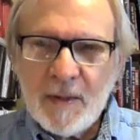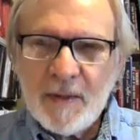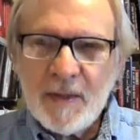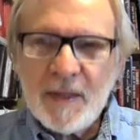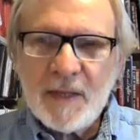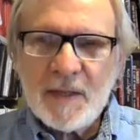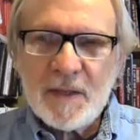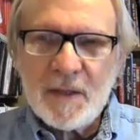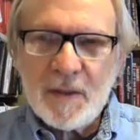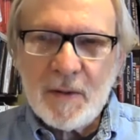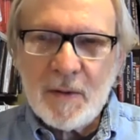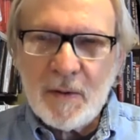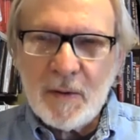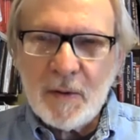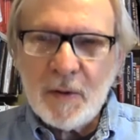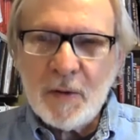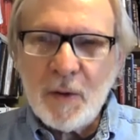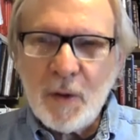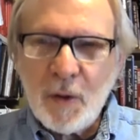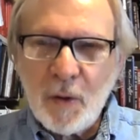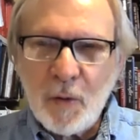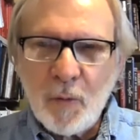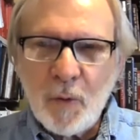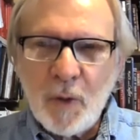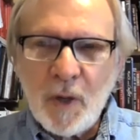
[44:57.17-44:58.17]
That's,
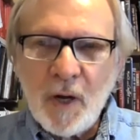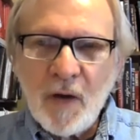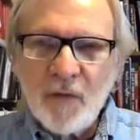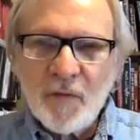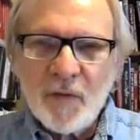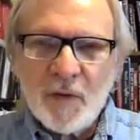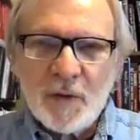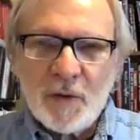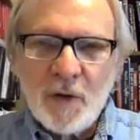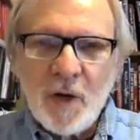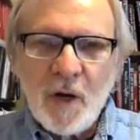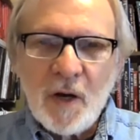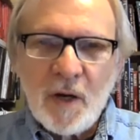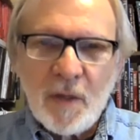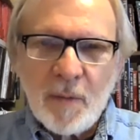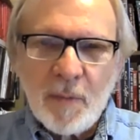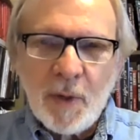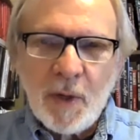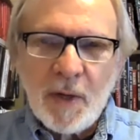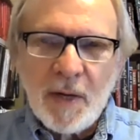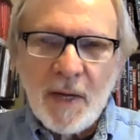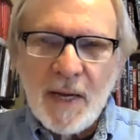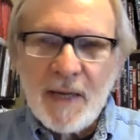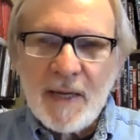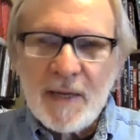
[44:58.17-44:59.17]
you know, we often talk
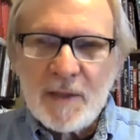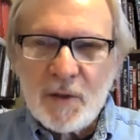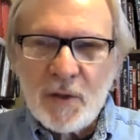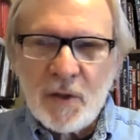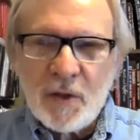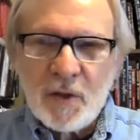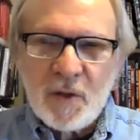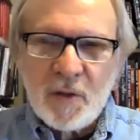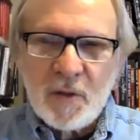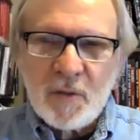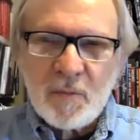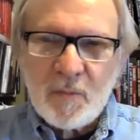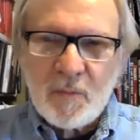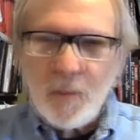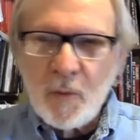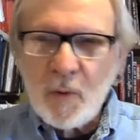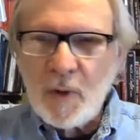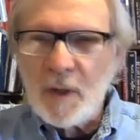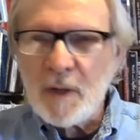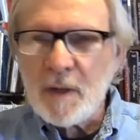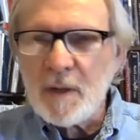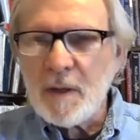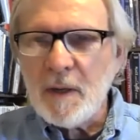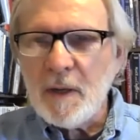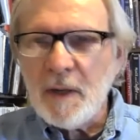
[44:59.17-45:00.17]
about ageism
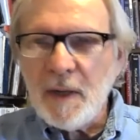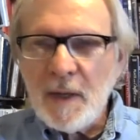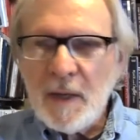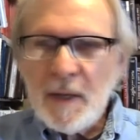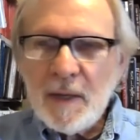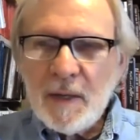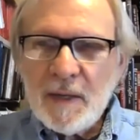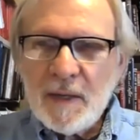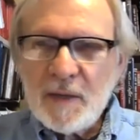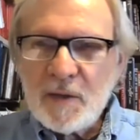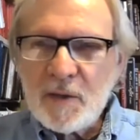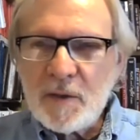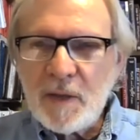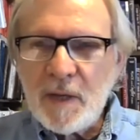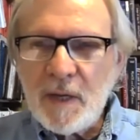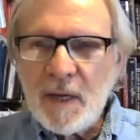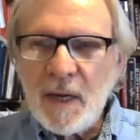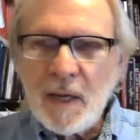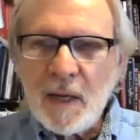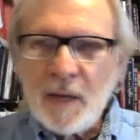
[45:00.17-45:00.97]
where it's the